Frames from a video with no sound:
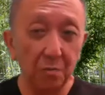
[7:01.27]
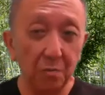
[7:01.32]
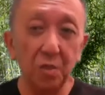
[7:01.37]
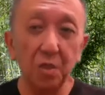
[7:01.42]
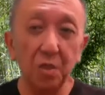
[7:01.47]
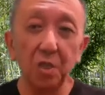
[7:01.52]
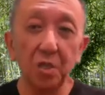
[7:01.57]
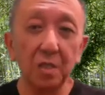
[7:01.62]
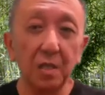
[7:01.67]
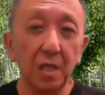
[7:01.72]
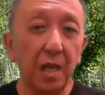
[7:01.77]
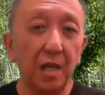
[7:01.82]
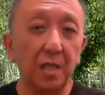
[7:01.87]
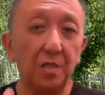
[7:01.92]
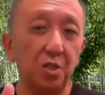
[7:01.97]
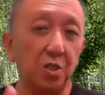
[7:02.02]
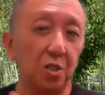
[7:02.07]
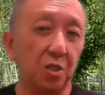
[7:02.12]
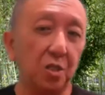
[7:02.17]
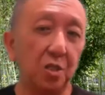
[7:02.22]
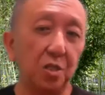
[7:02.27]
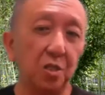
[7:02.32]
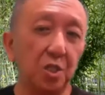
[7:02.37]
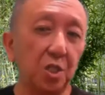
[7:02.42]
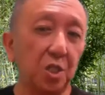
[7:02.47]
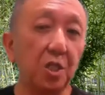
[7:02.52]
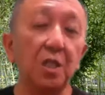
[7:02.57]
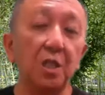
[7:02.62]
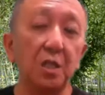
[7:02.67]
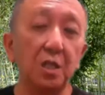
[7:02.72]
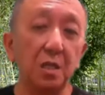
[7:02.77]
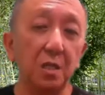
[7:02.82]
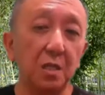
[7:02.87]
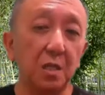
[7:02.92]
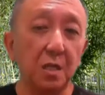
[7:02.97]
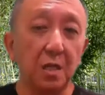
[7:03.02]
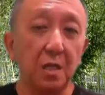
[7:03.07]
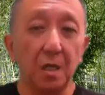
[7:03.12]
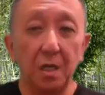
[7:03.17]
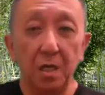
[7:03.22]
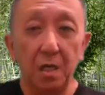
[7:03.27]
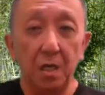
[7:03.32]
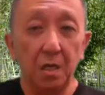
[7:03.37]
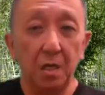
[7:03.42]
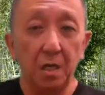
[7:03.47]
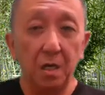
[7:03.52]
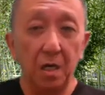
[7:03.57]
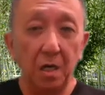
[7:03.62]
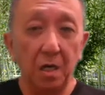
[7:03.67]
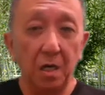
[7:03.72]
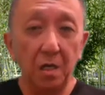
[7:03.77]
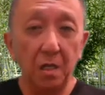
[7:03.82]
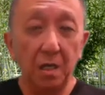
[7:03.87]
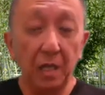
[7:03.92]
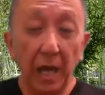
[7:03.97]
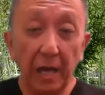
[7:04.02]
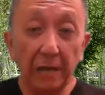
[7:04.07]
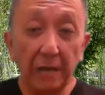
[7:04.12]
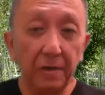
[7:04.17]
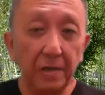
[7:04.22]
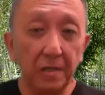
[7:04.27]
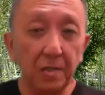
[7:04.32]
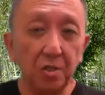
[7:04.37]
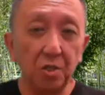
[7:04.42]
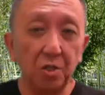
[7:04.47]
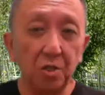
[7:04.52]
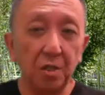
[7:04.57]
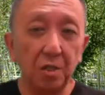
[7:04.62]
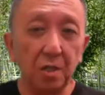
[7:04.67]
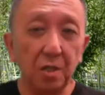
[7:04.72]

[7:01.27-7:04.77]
which is energy, qi, life energy.